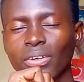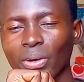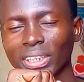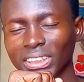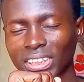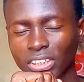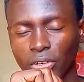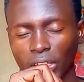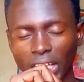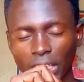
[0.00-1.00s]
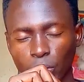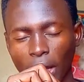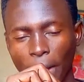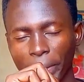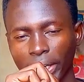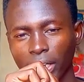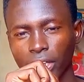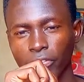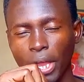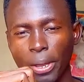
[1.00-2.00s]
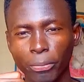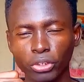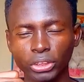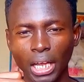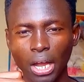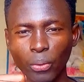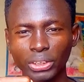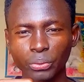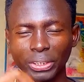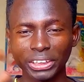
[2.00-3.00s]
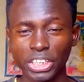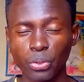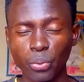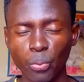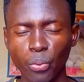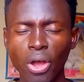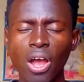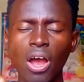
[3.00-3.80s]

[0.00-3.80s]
what is it going to happen if I approach her? What will she do?